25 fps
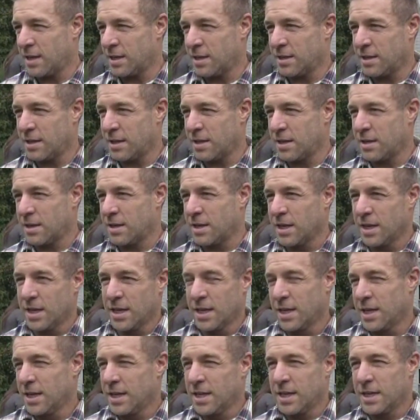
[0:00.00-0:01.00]

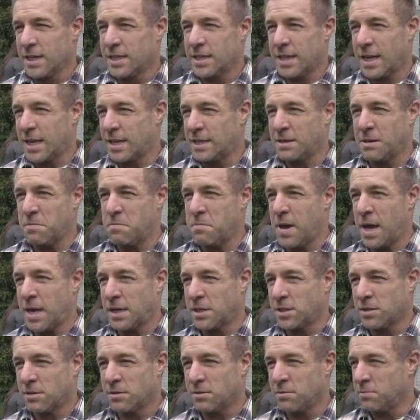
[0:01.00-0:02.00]
It's like some
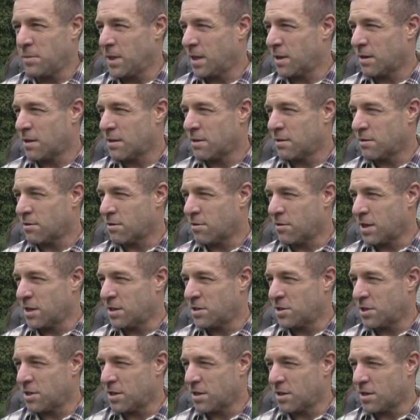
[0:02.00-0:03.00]
magical, mythical
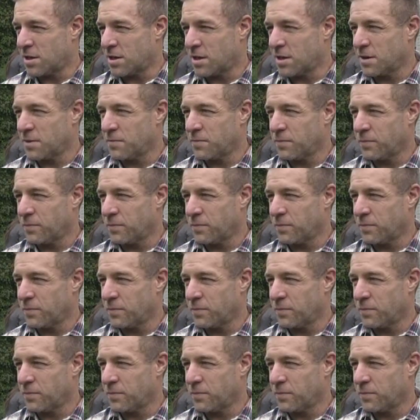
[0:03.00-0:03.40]
creature. Right. You wouldn't